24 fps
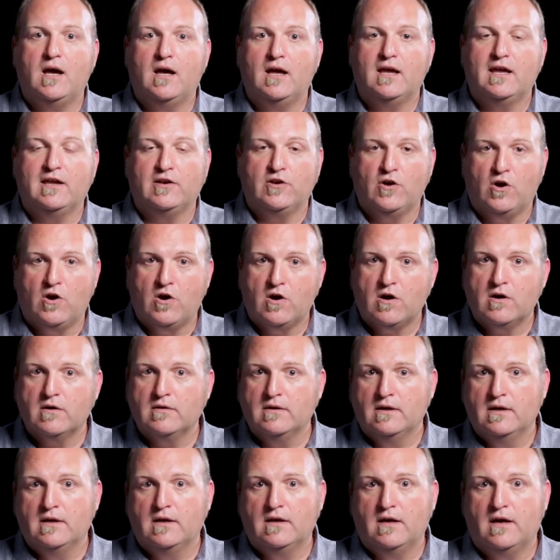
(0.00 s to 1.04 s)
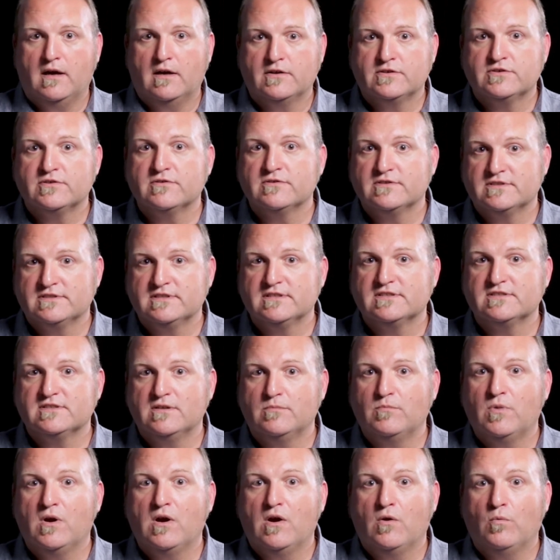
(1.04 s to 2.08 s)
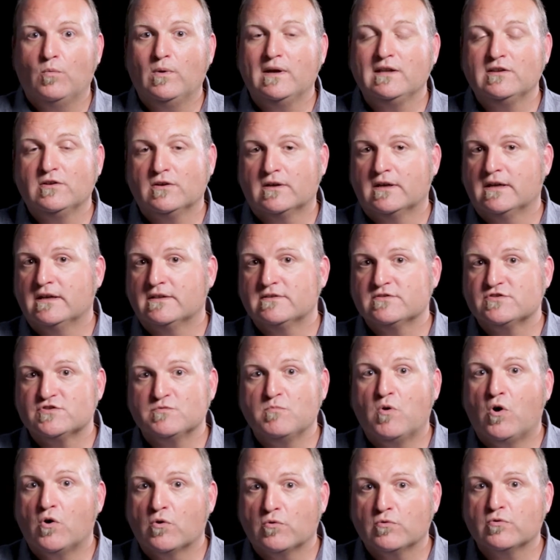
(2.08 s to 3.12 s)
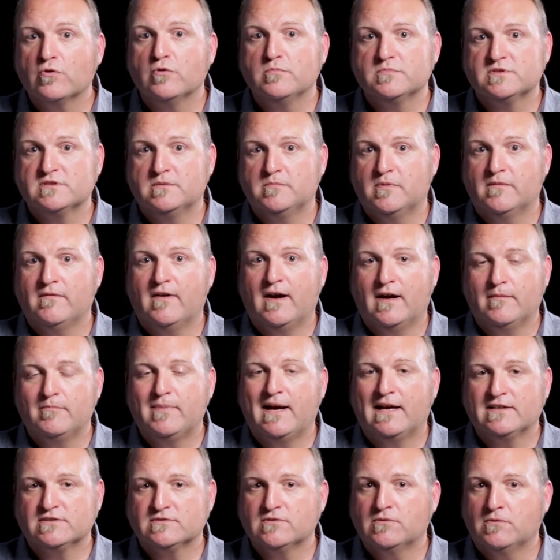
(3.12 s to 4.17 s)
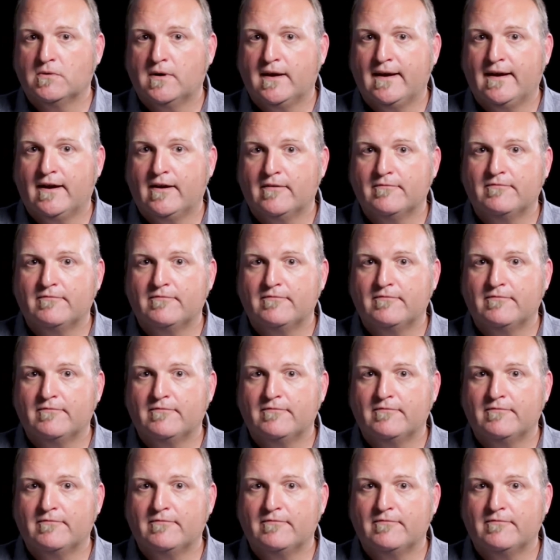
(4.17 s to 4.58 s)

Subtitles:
In our church system, we look at small groups to provide pastoral care.